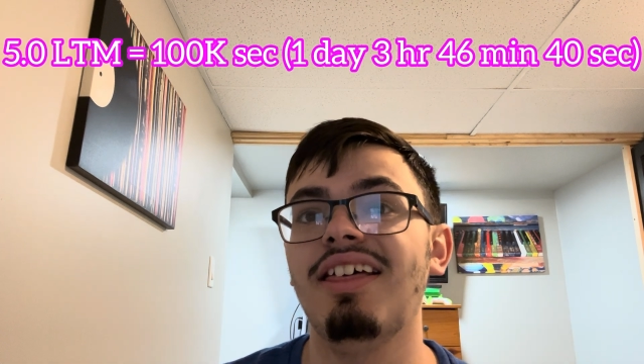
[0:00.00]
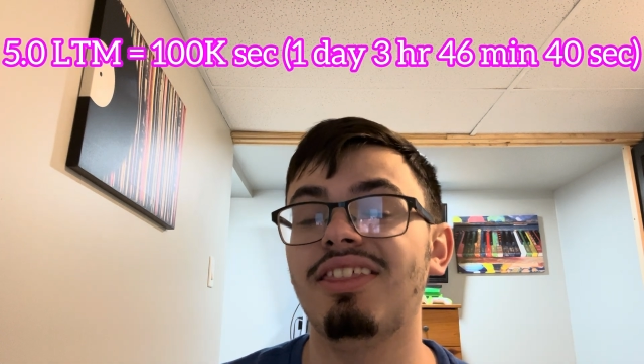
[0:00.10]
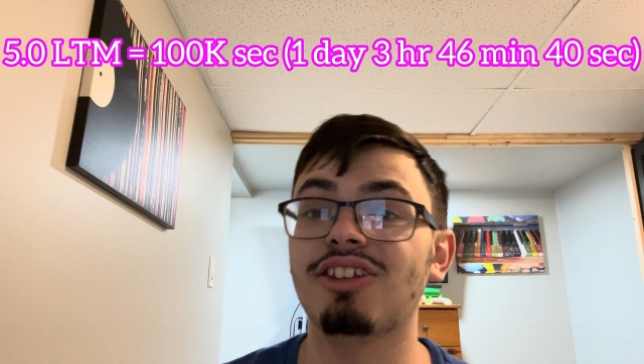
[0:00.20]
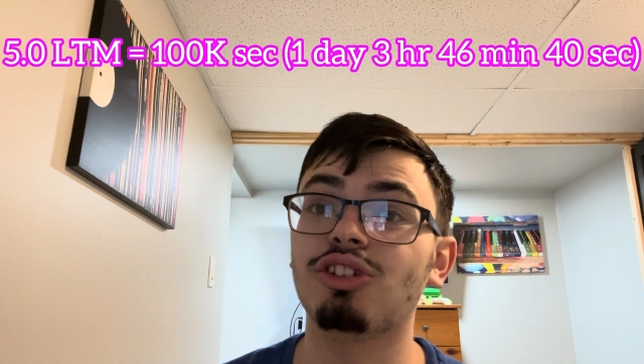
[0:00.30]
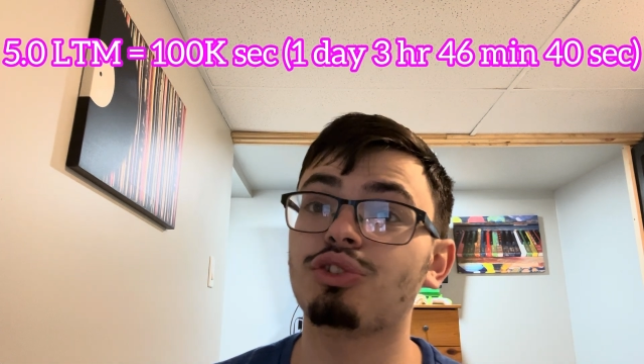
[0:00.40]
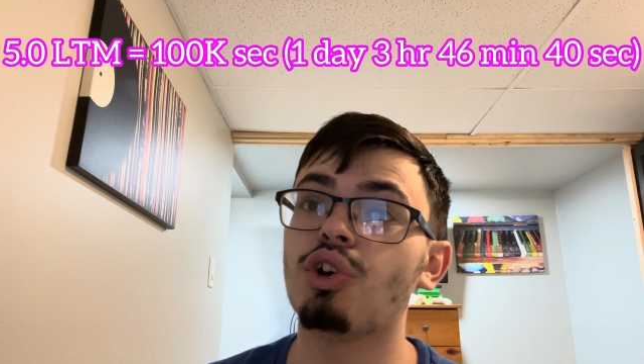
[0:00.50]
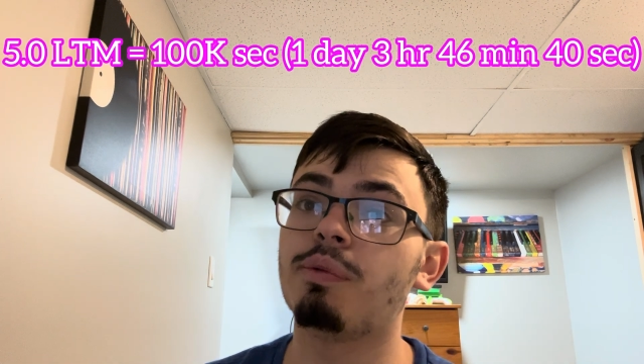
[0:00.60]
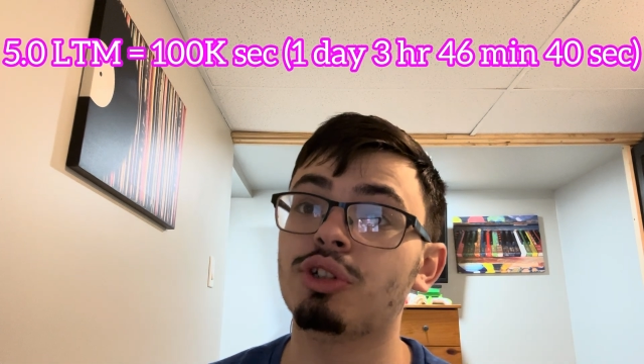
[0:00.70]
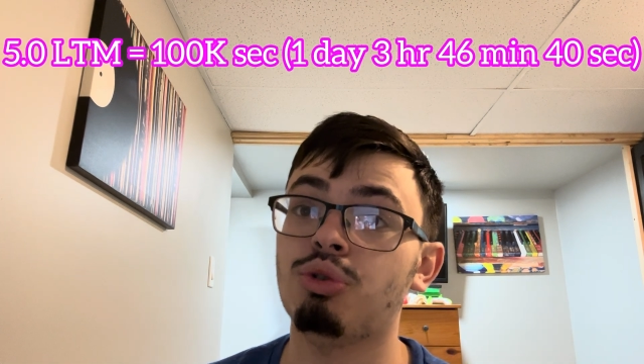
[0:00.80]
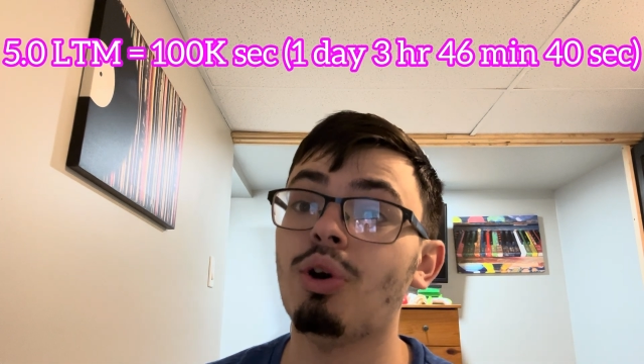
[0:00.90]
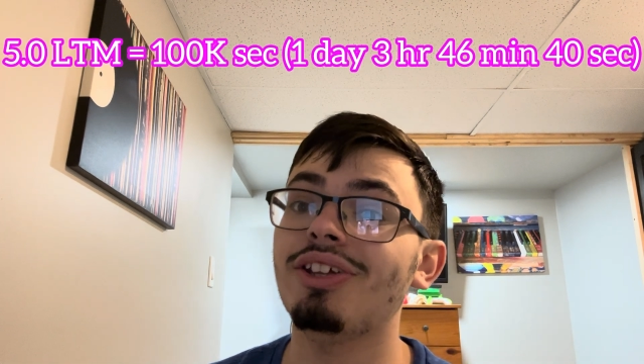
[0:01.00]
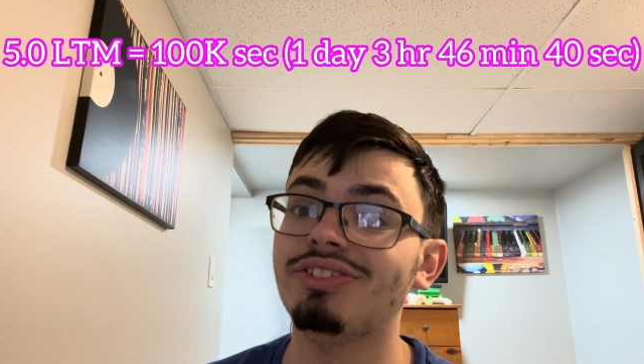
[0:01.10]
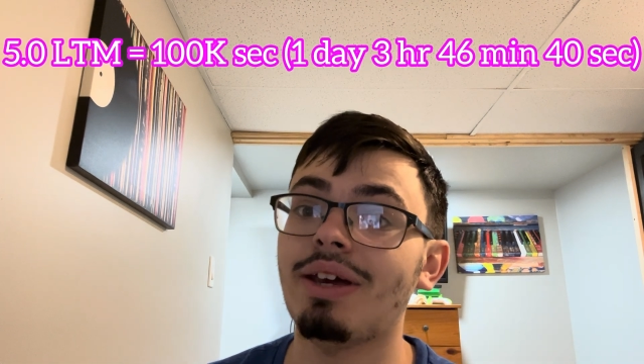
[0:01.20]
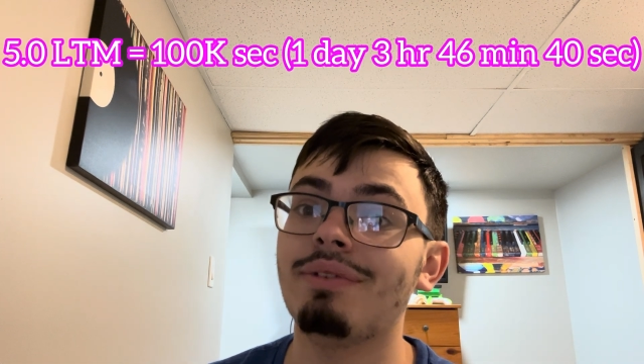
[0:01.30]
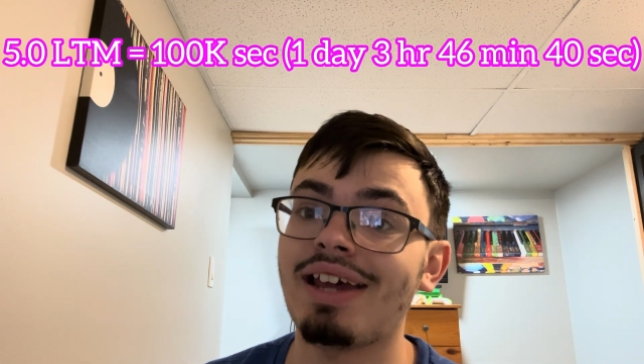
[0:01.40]
This is over
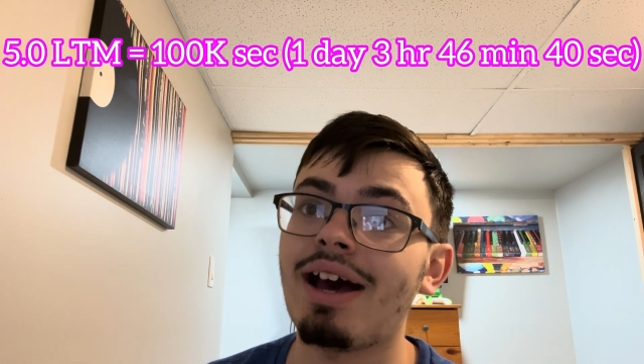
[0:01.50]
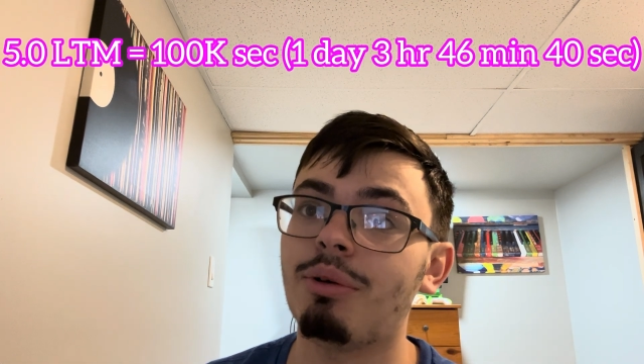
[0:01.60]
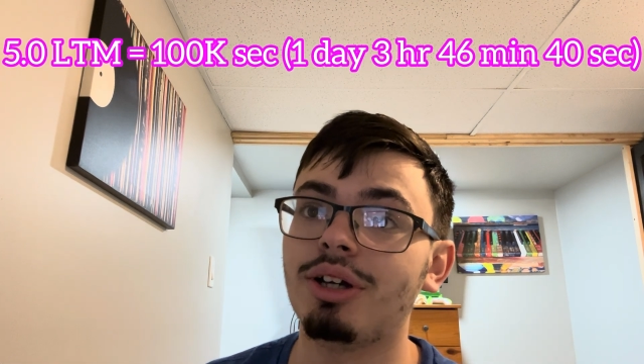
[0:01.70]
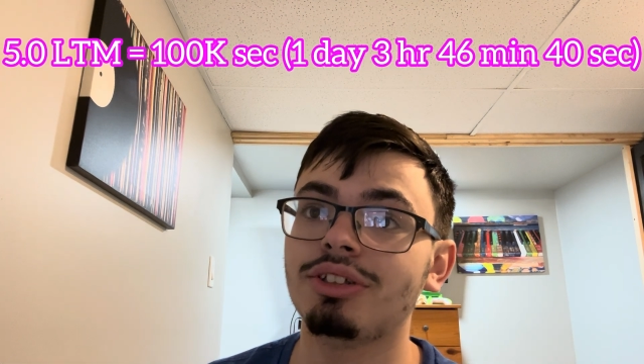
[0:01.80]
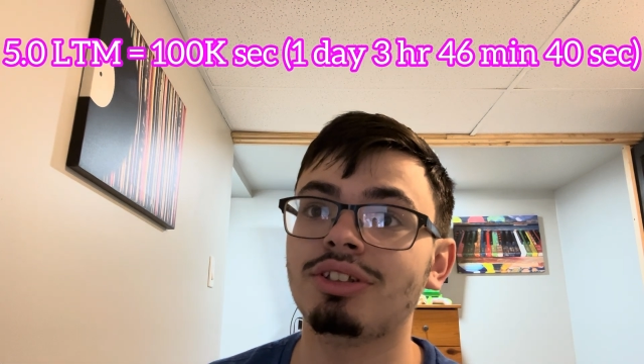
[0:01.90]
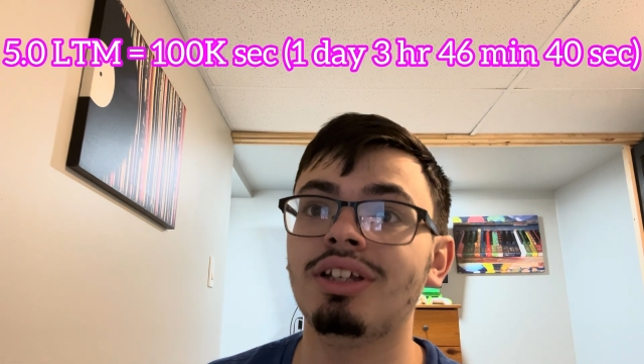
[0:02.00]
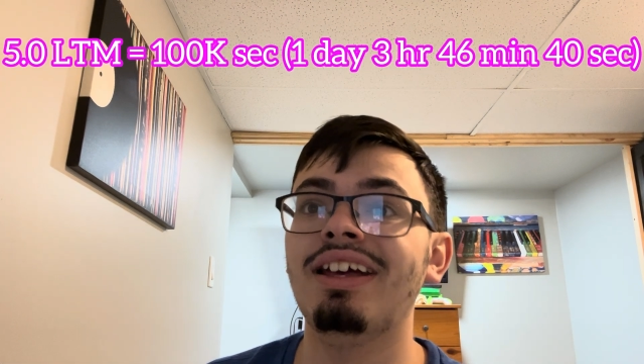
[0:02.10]
27 hours,